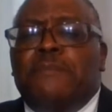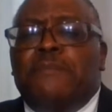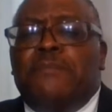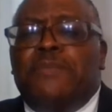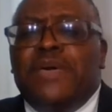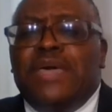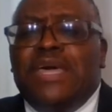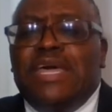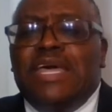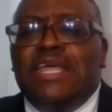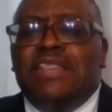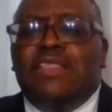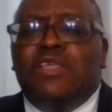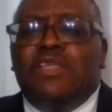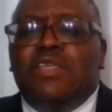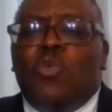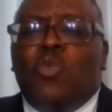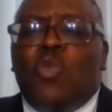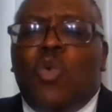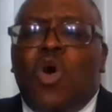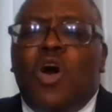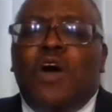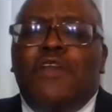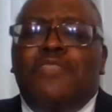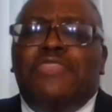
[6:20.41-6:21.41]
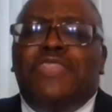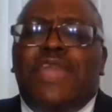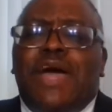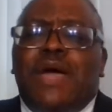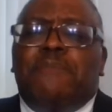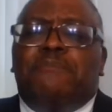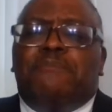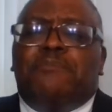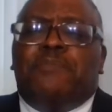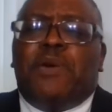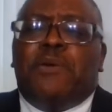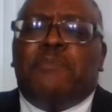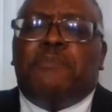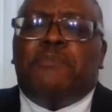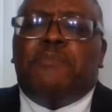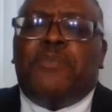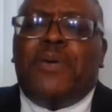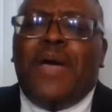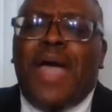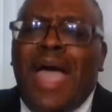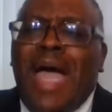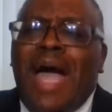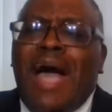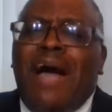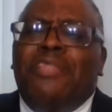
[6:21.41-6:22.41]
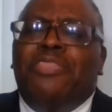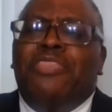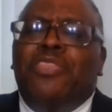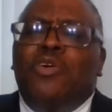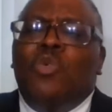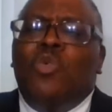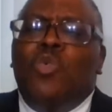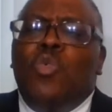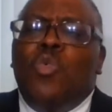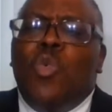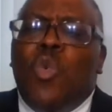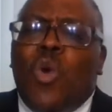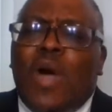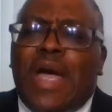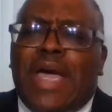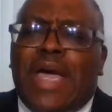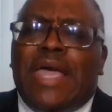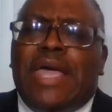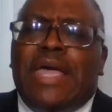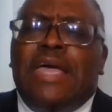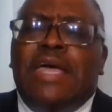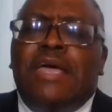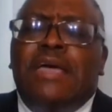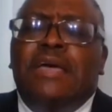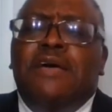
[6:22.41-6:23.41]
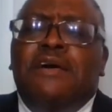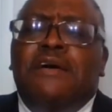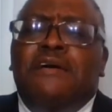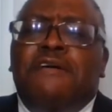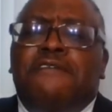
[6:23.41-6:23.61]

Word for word: be the one that prepared the way